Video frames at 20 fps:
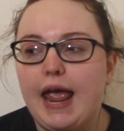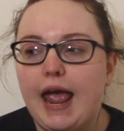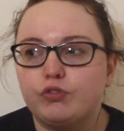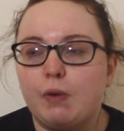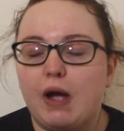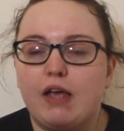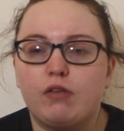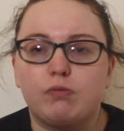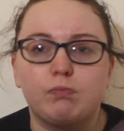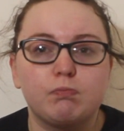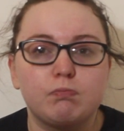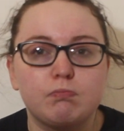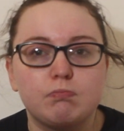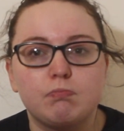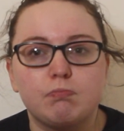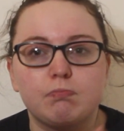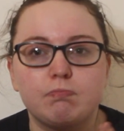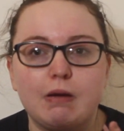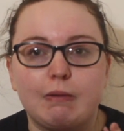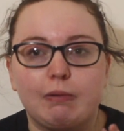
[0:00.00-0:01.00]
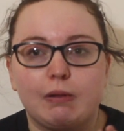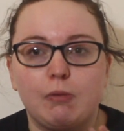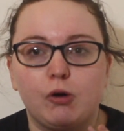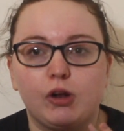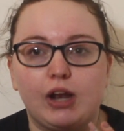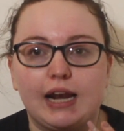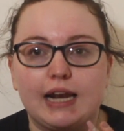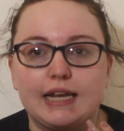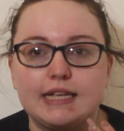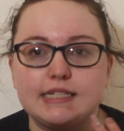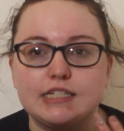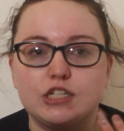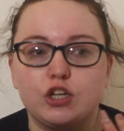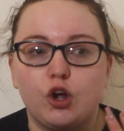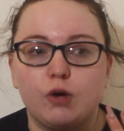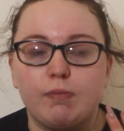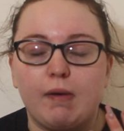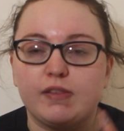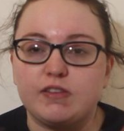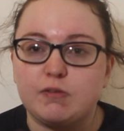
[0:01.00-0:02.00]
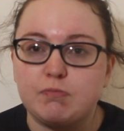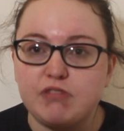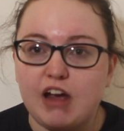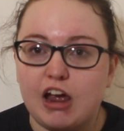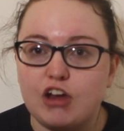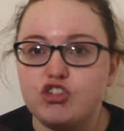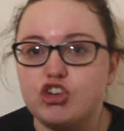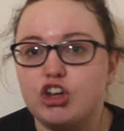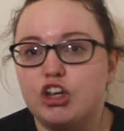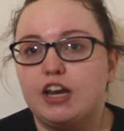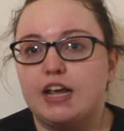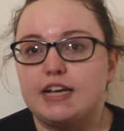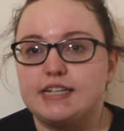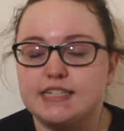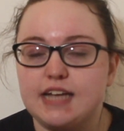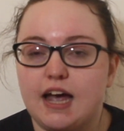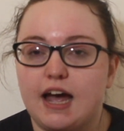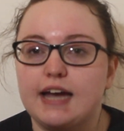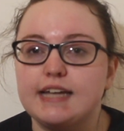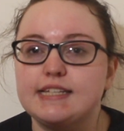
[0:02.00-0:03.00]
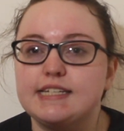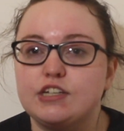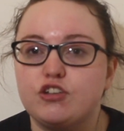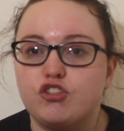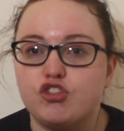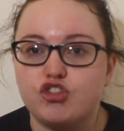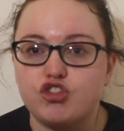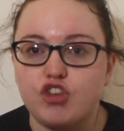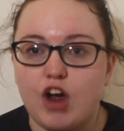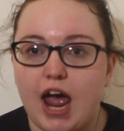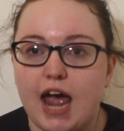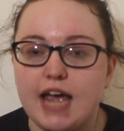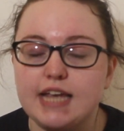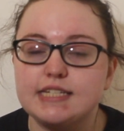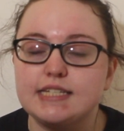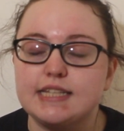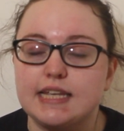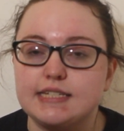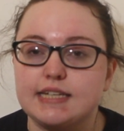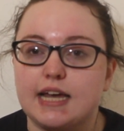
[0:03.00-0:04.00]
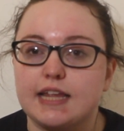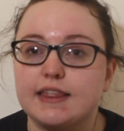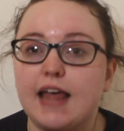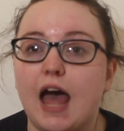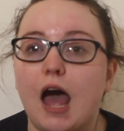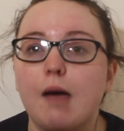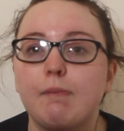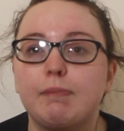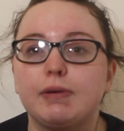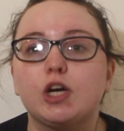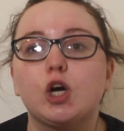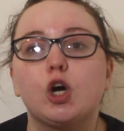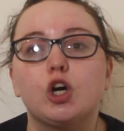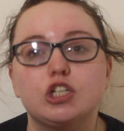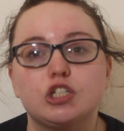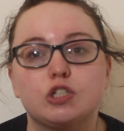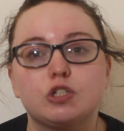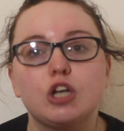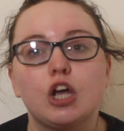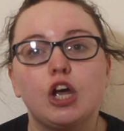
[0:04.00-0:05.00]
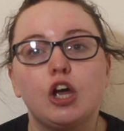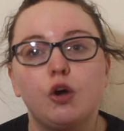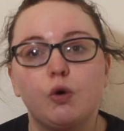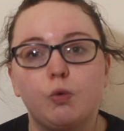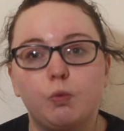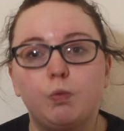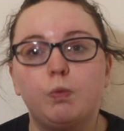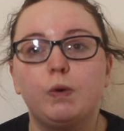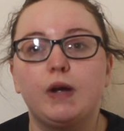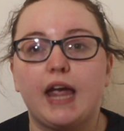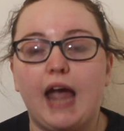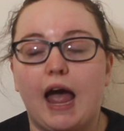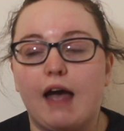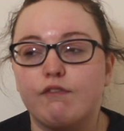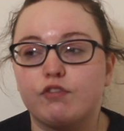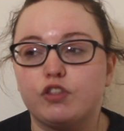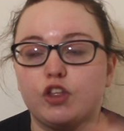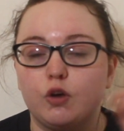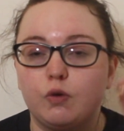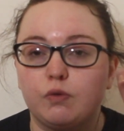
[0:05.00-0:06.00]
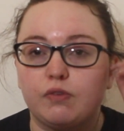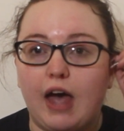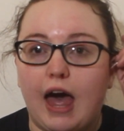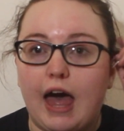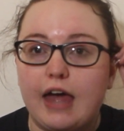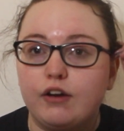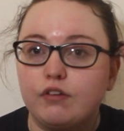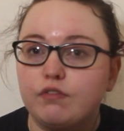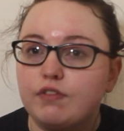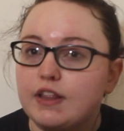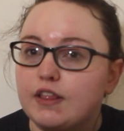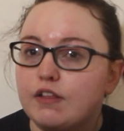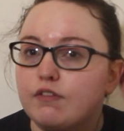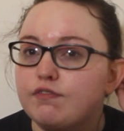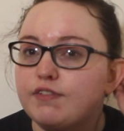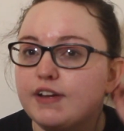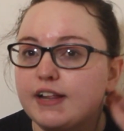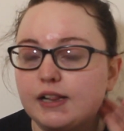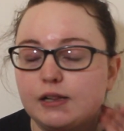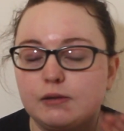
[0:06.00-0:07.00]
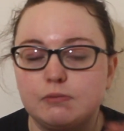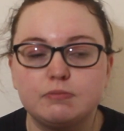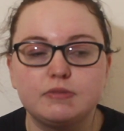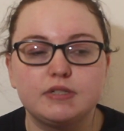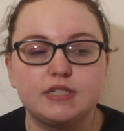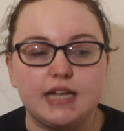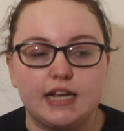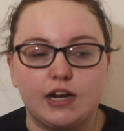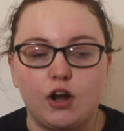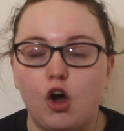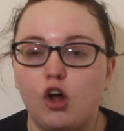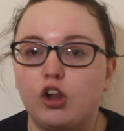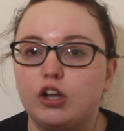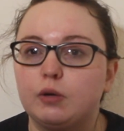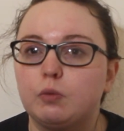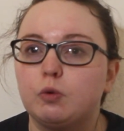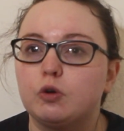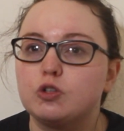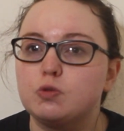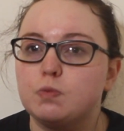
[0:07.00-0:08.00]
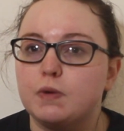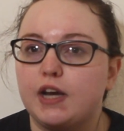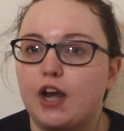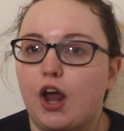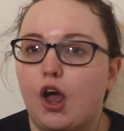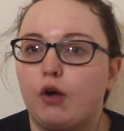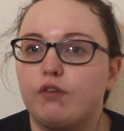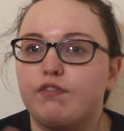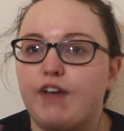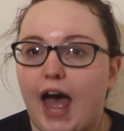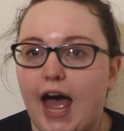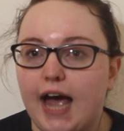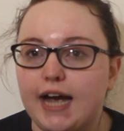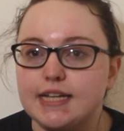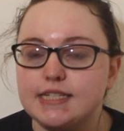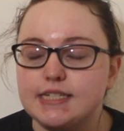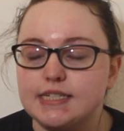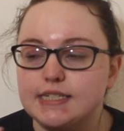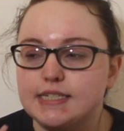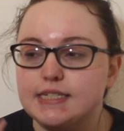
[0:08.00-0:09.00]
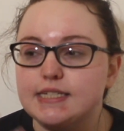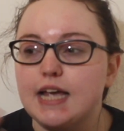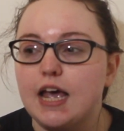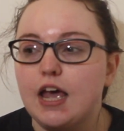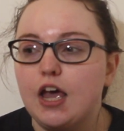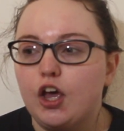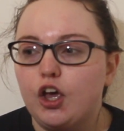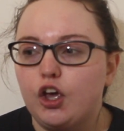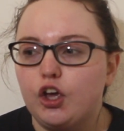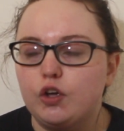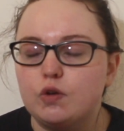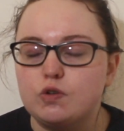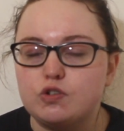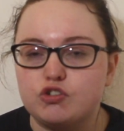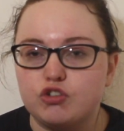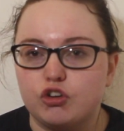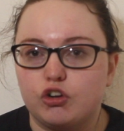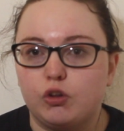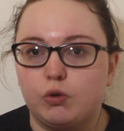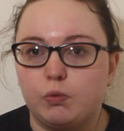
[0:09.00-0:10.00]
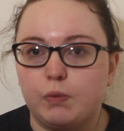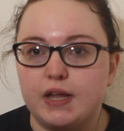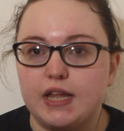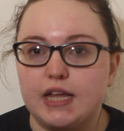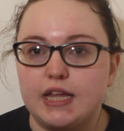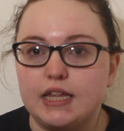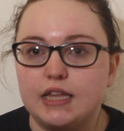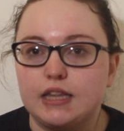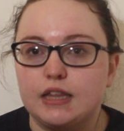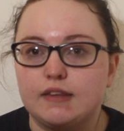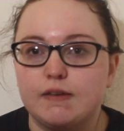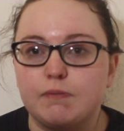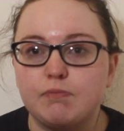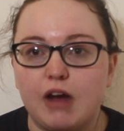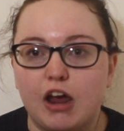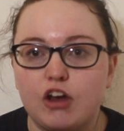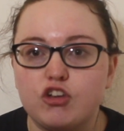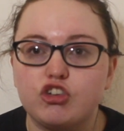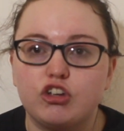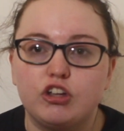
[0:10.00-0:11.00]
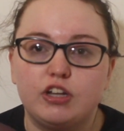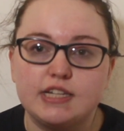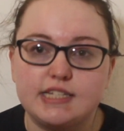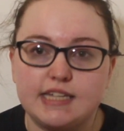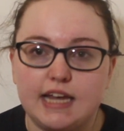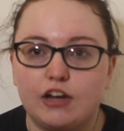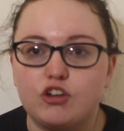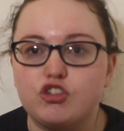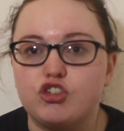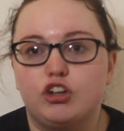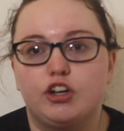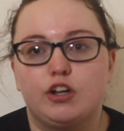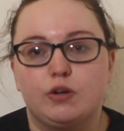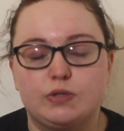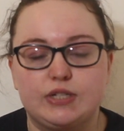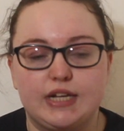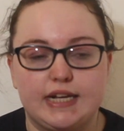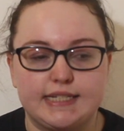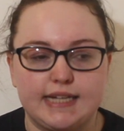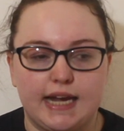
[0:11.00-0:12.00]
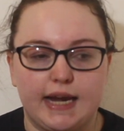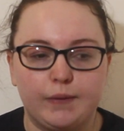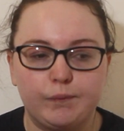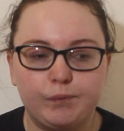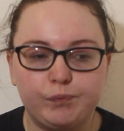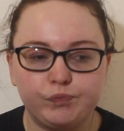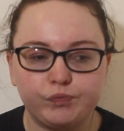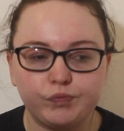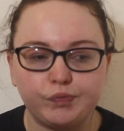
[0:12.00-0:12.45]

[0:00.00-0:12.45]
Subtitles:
Whereas people are more likely to know about depression, anxiety, stress, things like that, because we have those kind of in the films. In Hollywood, we know of actors who struggle with depression, addiction, OCD.